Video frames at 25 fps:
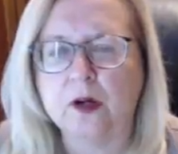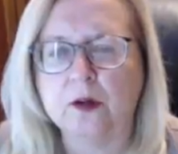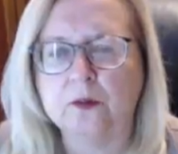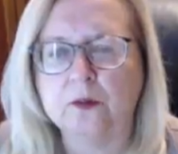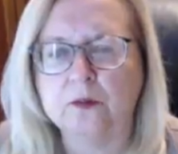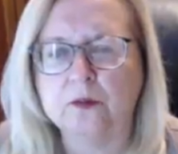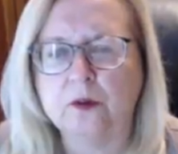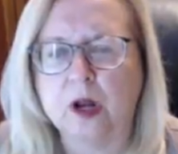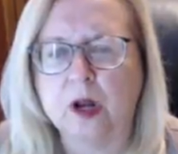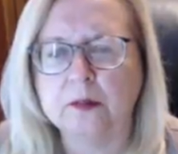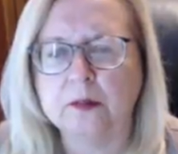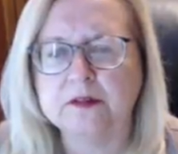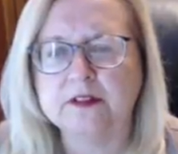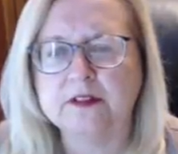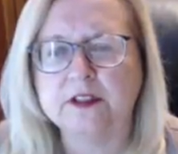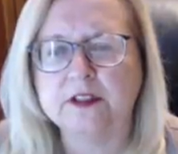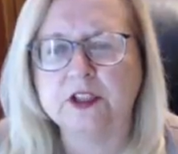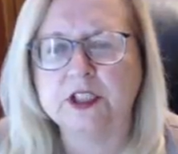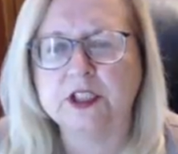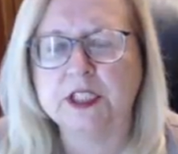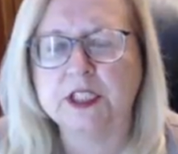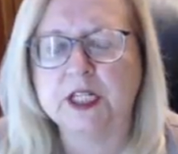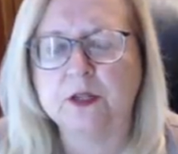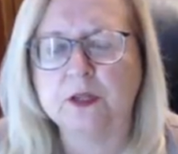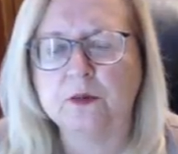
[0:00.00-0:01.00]
Robin said
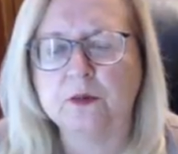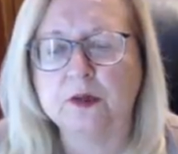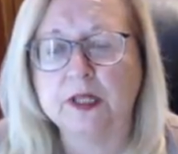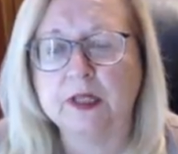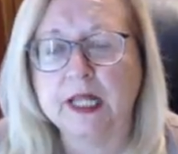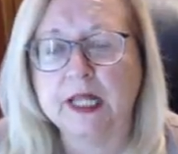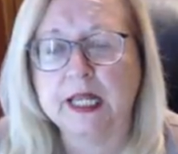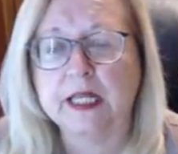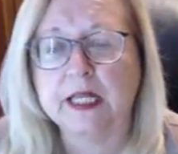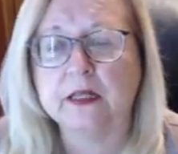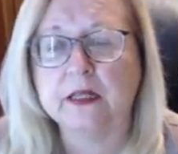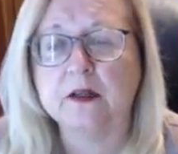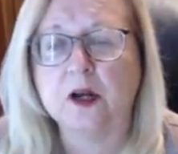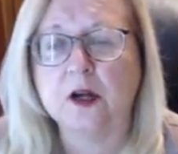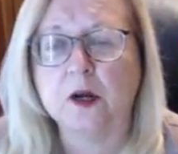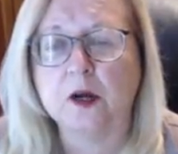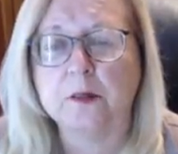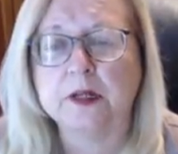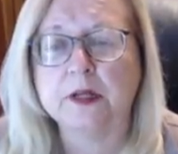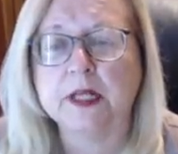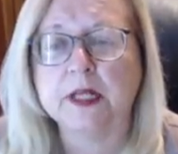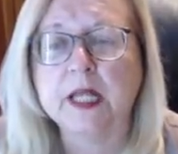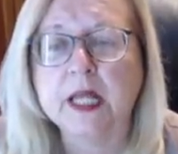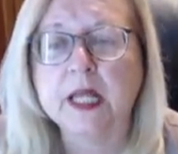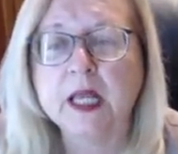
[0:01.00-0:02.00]
she can relate,
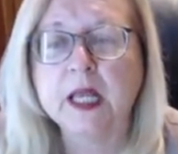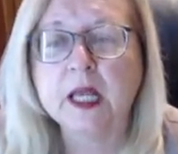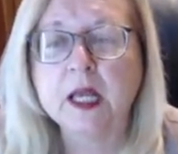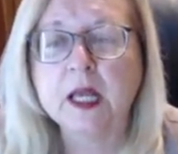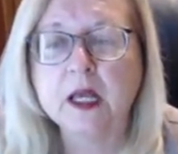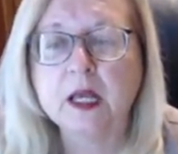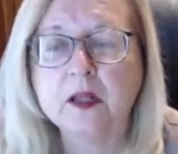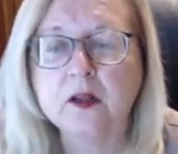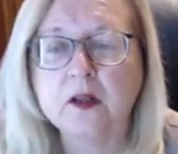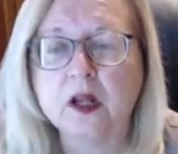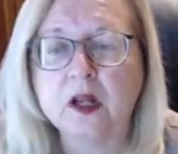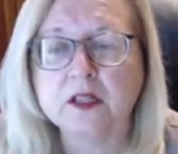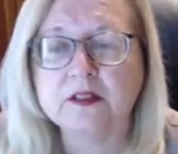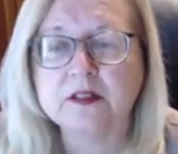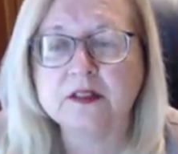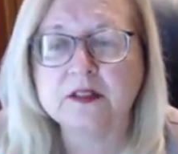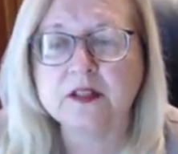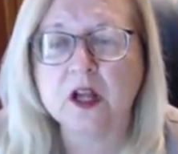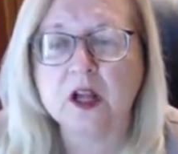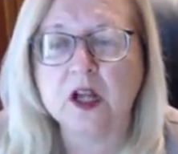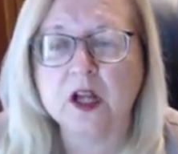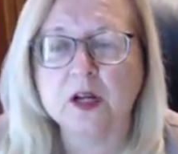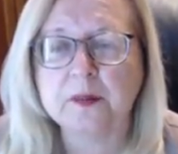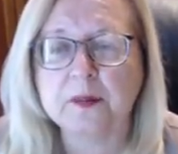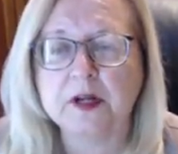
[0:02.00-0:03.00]
Carmen. Lots to
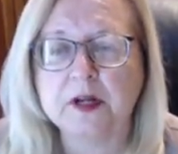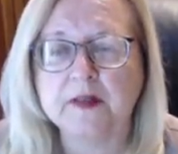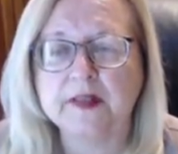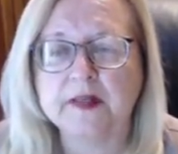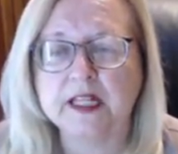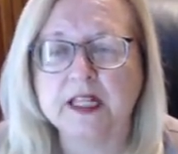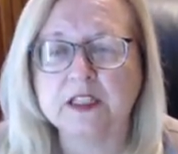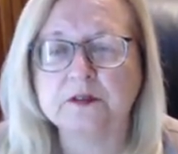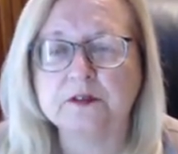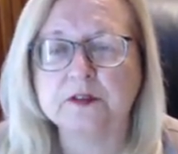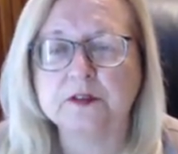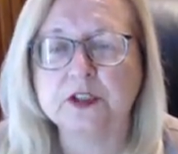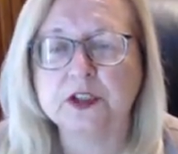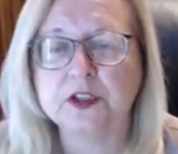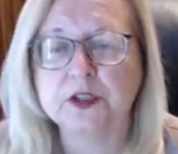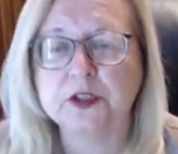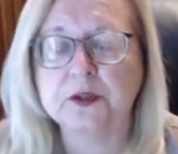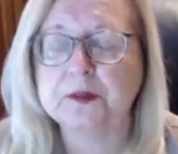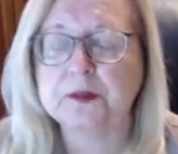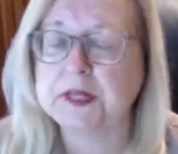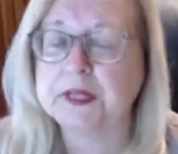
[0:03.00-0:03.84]
talk about, that's for sure.